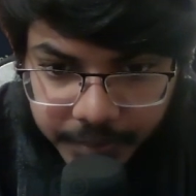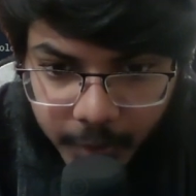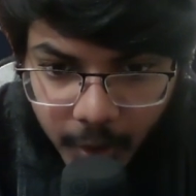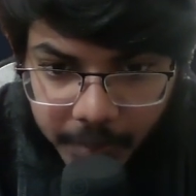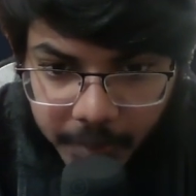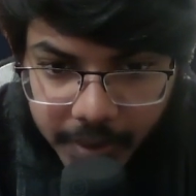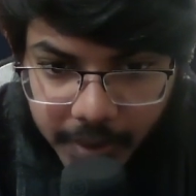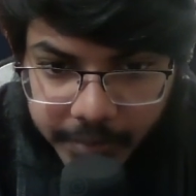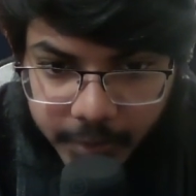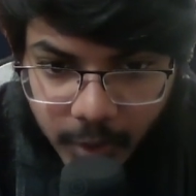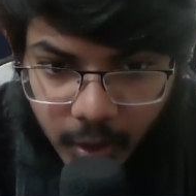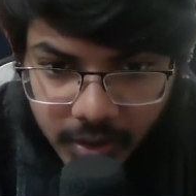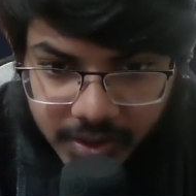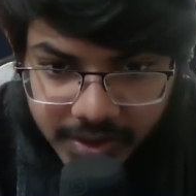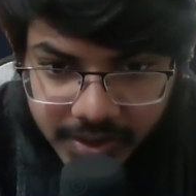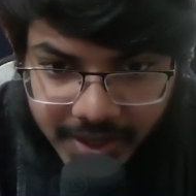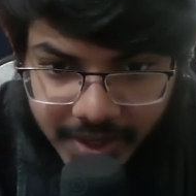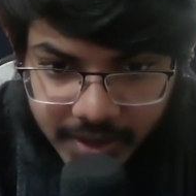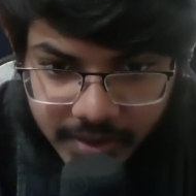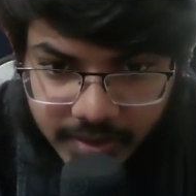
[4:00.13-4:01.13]

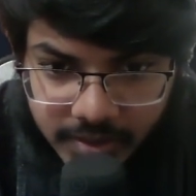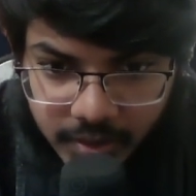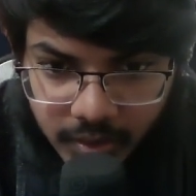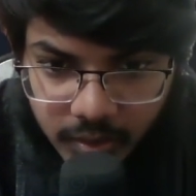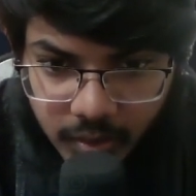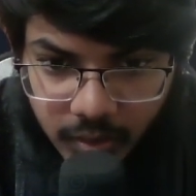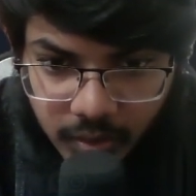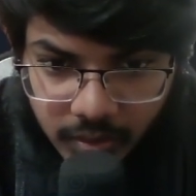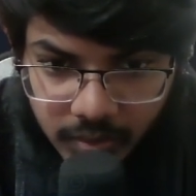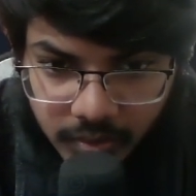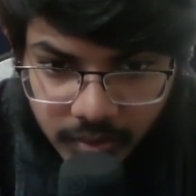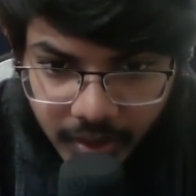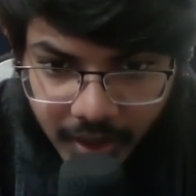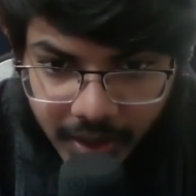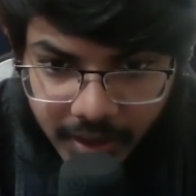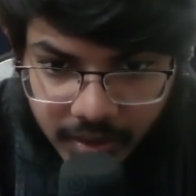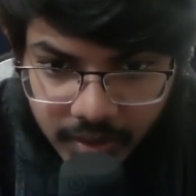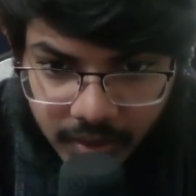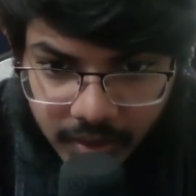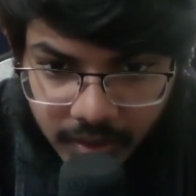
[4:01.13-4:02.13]
popup.js code,
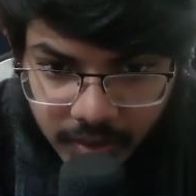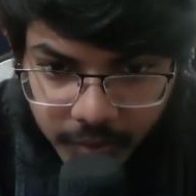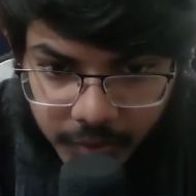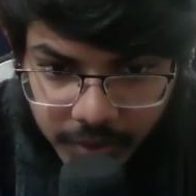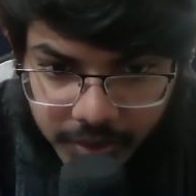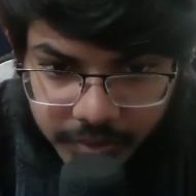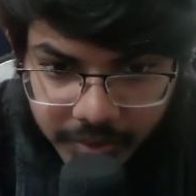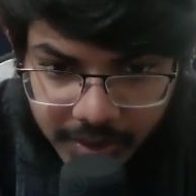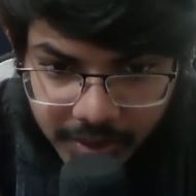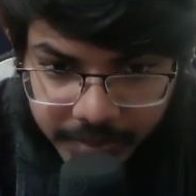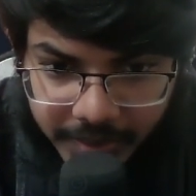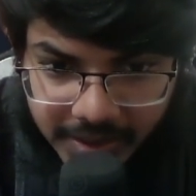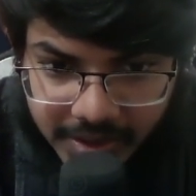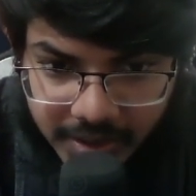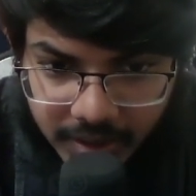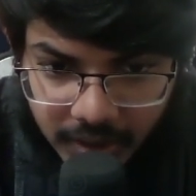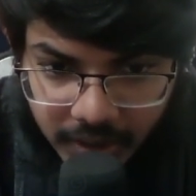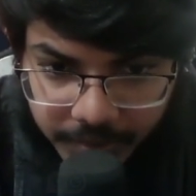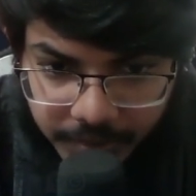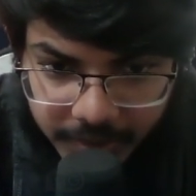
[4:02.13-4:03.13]
right? Which will
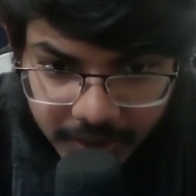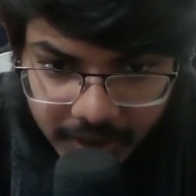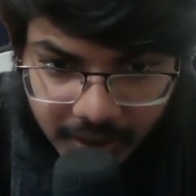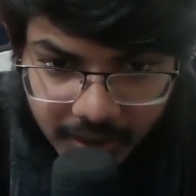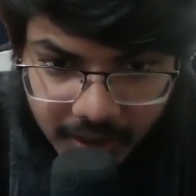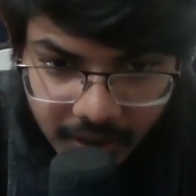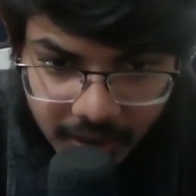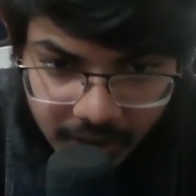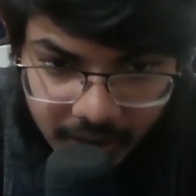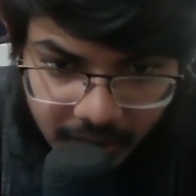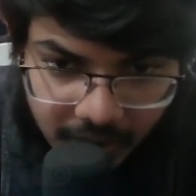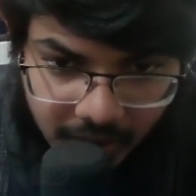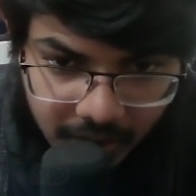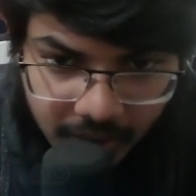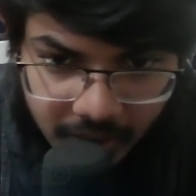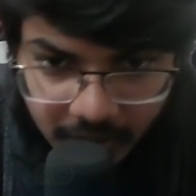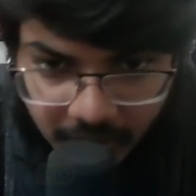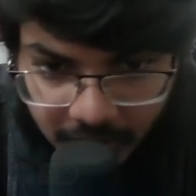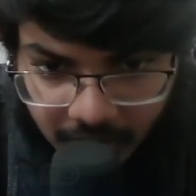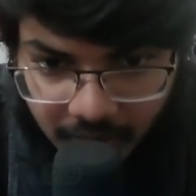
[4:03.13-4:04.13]
basically be
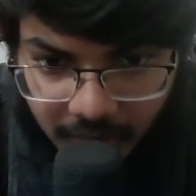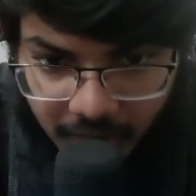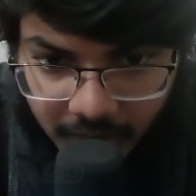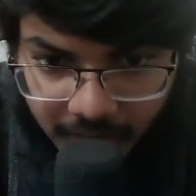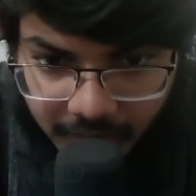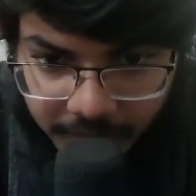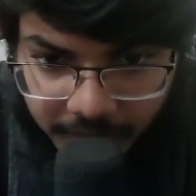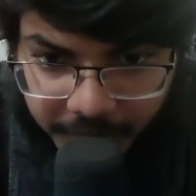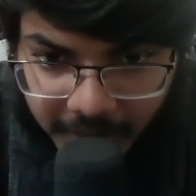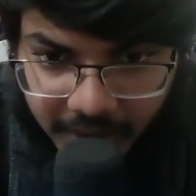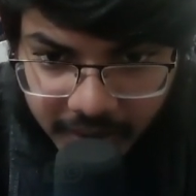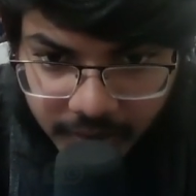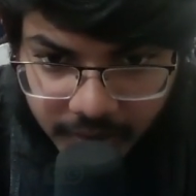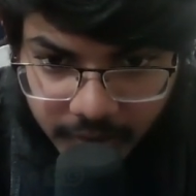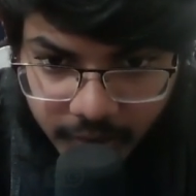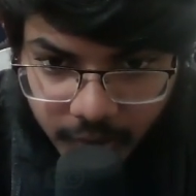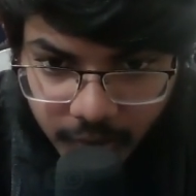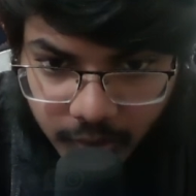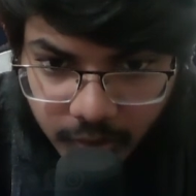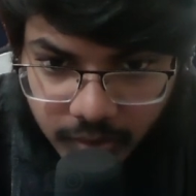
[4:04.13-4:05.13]
the main
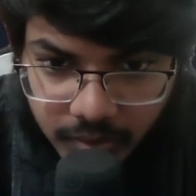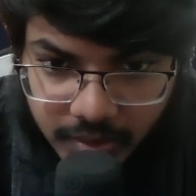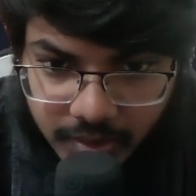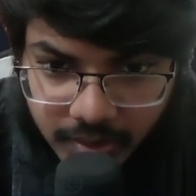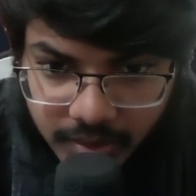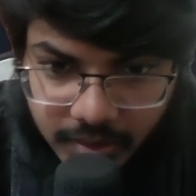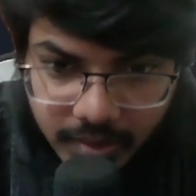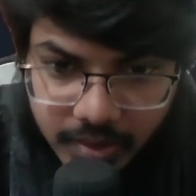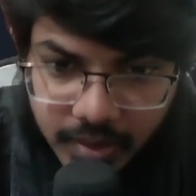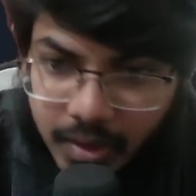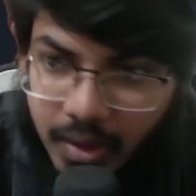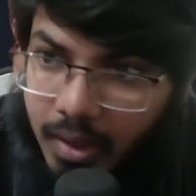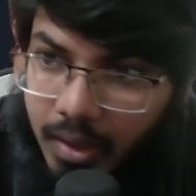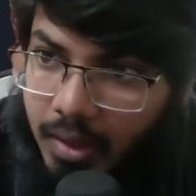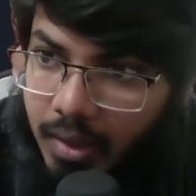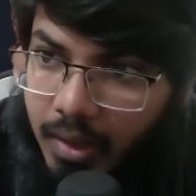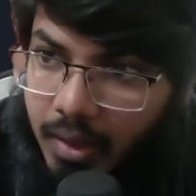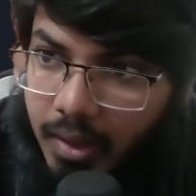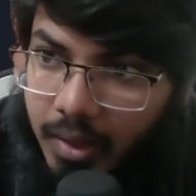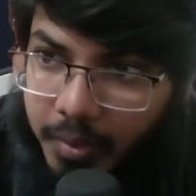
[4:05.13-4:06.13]
code
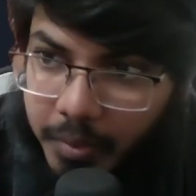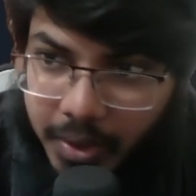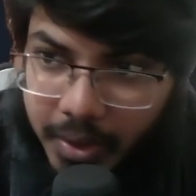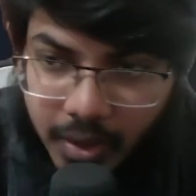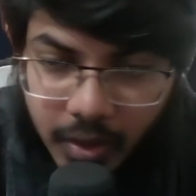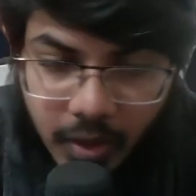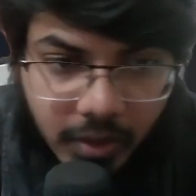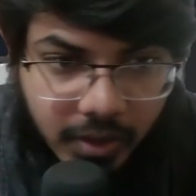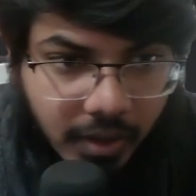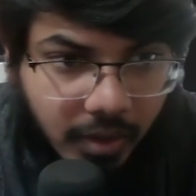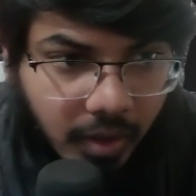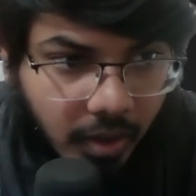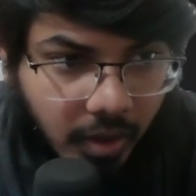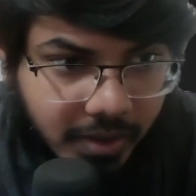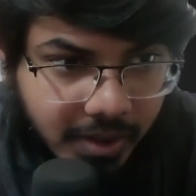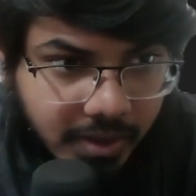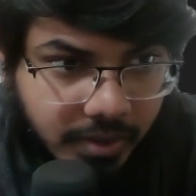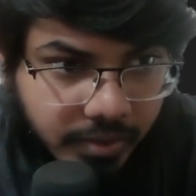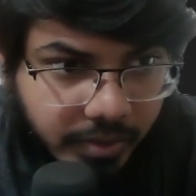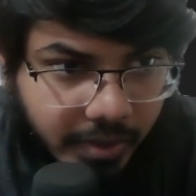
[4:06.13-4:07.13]
where all the
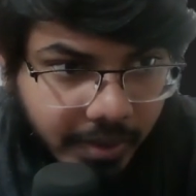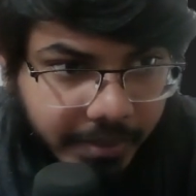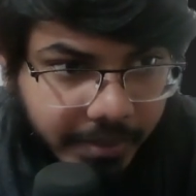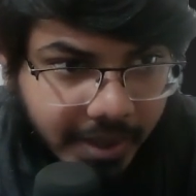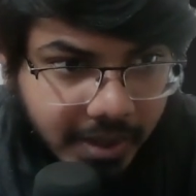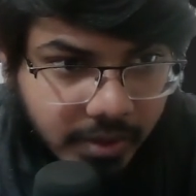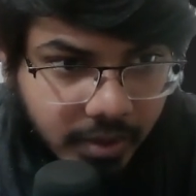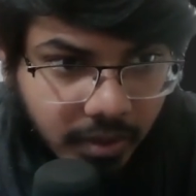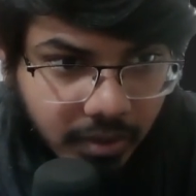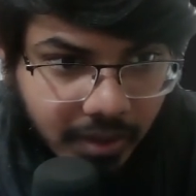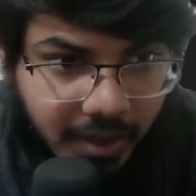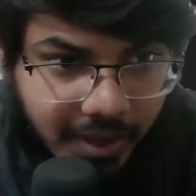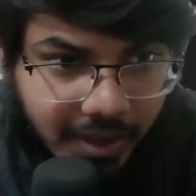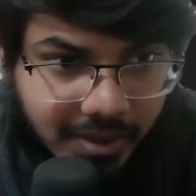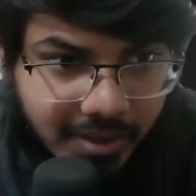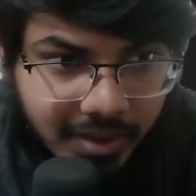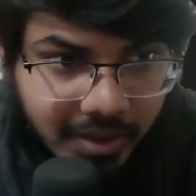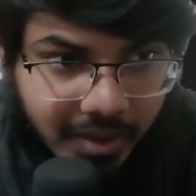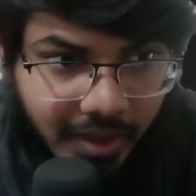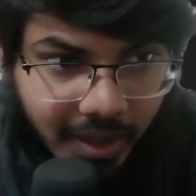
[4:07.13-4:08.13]
logics will be. So
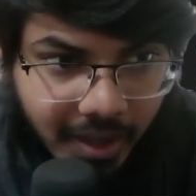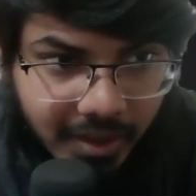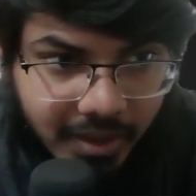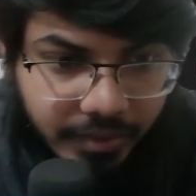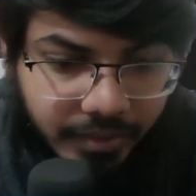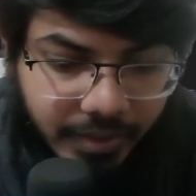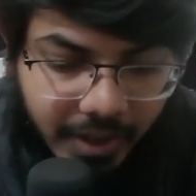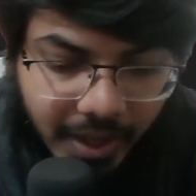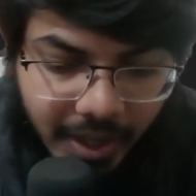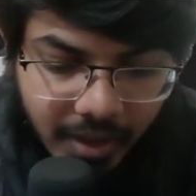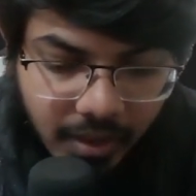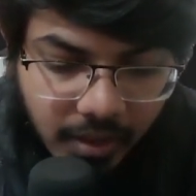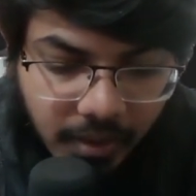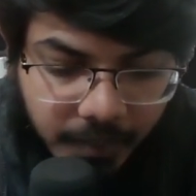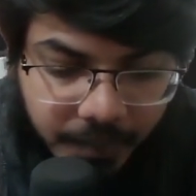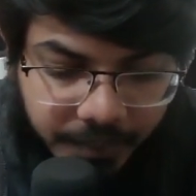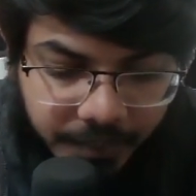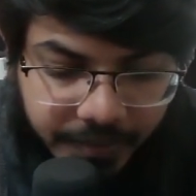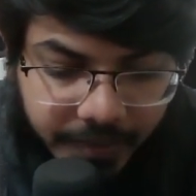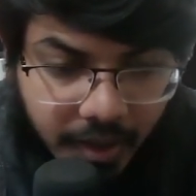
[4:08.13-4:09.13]
let's create the file
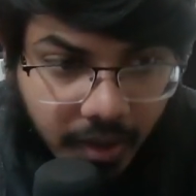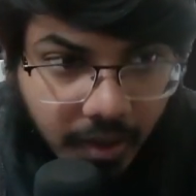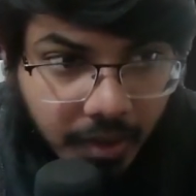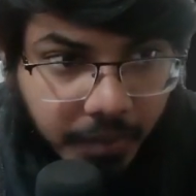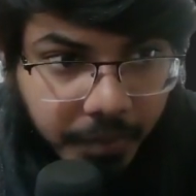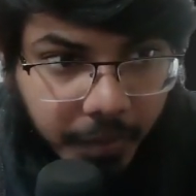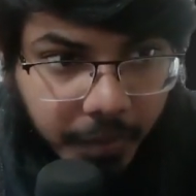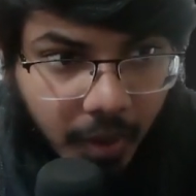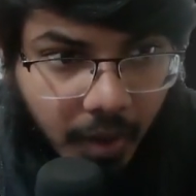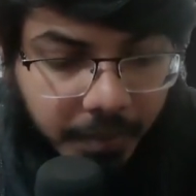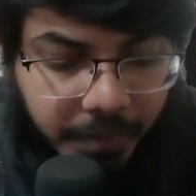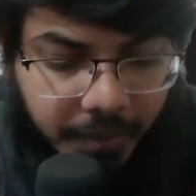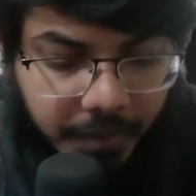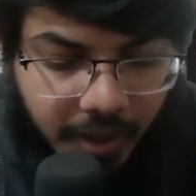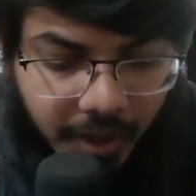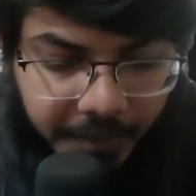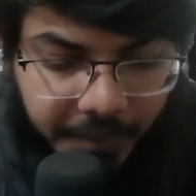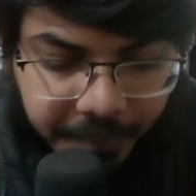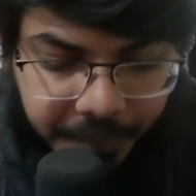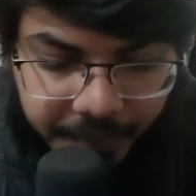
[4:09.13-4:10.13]

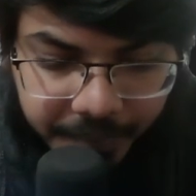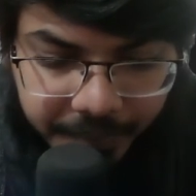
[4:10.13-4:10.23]
popup.js,